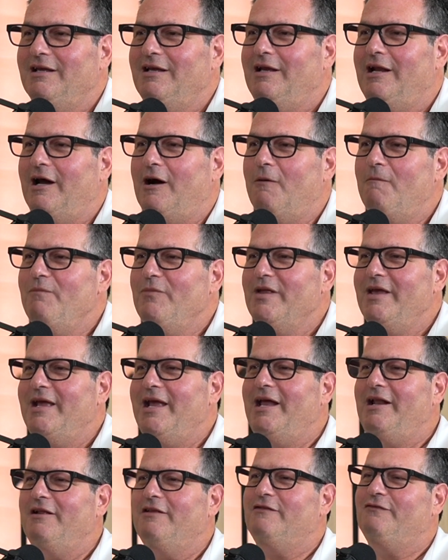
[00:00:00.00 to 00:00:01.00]
And
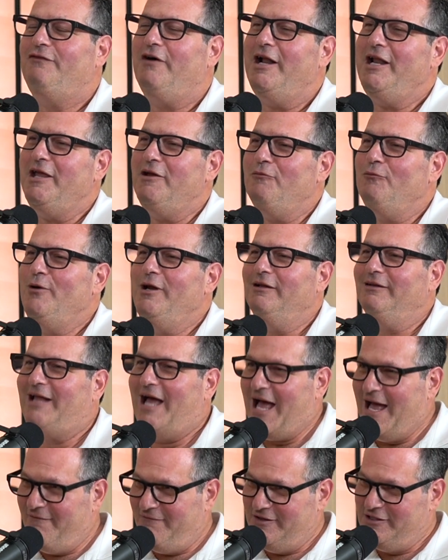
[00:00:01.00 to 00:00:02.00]
it's funny, we
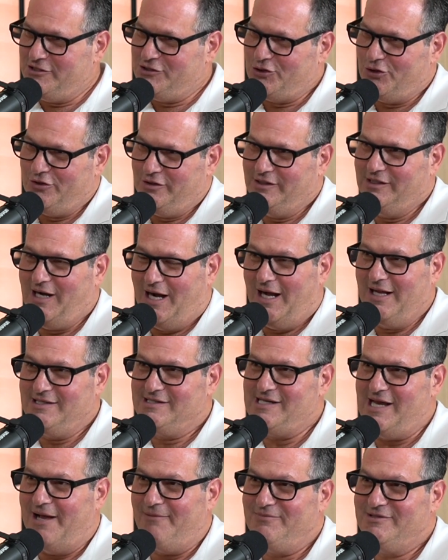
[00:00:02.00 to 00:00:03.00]
laugh at certain
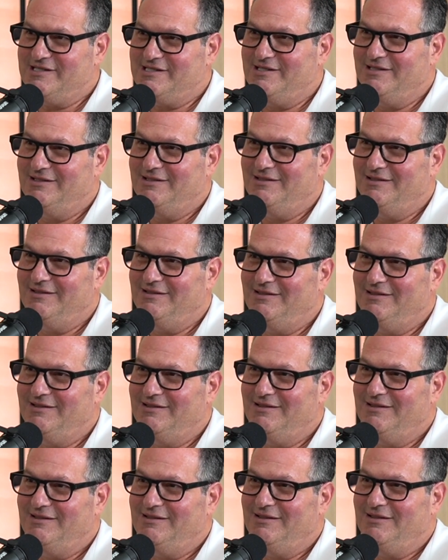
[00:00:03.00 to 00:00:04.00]
concepts,
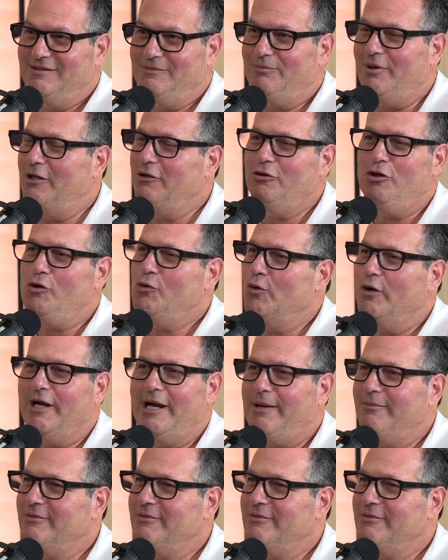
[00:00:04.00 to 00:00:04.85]
but look where